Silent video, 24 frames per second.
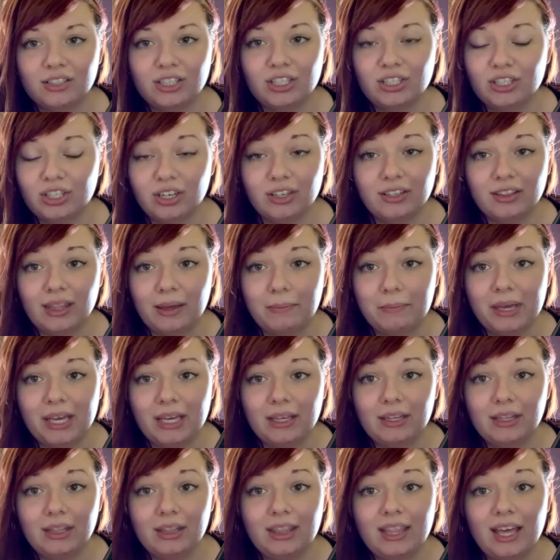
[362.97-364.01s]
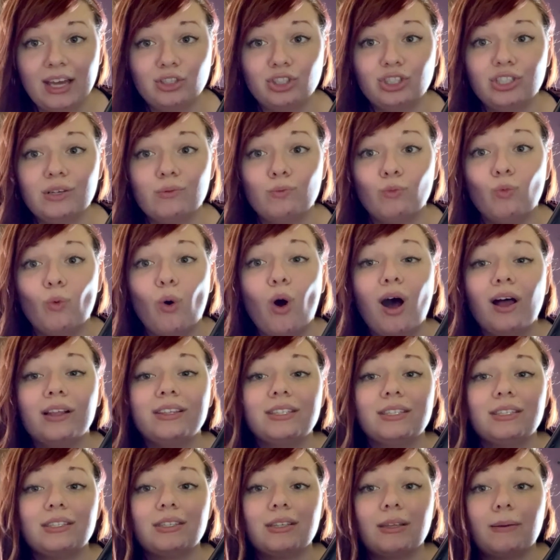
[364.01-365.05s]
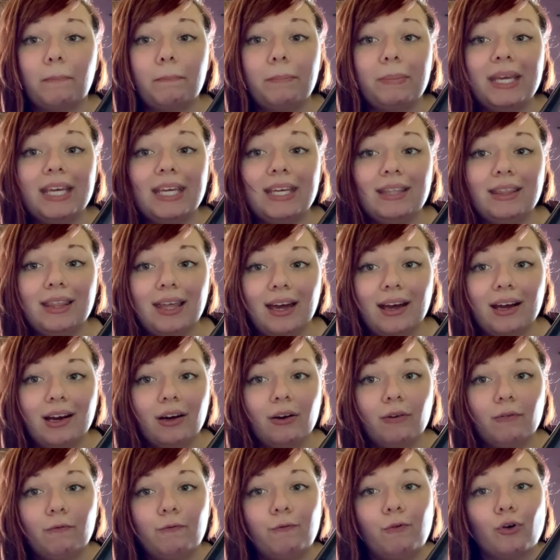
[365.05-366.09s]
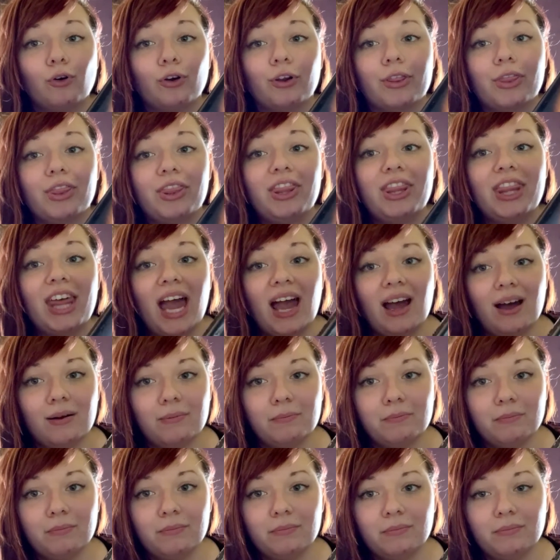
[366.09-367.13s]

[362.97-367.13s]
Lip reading: to turn them in, that she wants to be there for them.